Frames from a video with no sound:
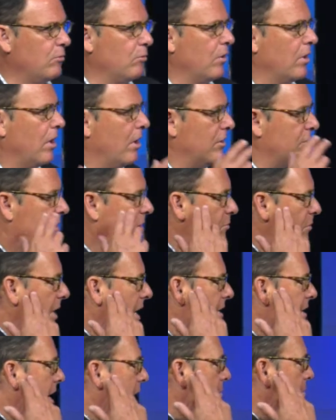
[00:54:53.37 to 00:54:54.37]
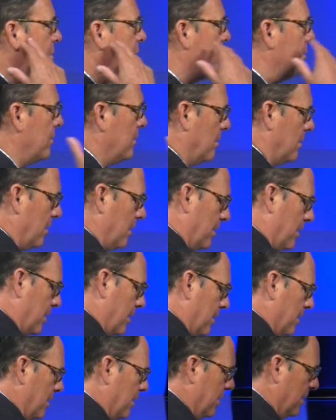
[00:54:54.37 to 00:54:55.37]
a someone had damage in their, uh,
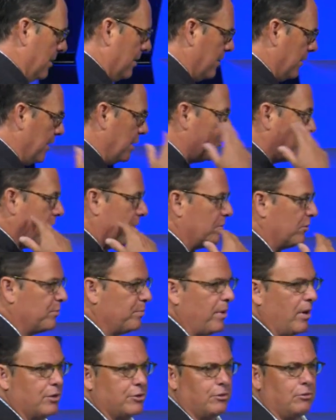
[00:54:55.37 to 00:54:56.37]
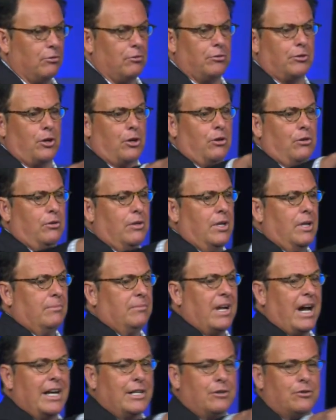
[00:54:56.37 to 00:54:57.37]
uh, their eardrum was punctured. A little girl,
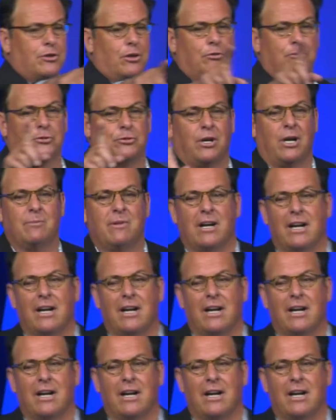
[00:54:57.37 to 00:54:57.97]
nine years old, screamed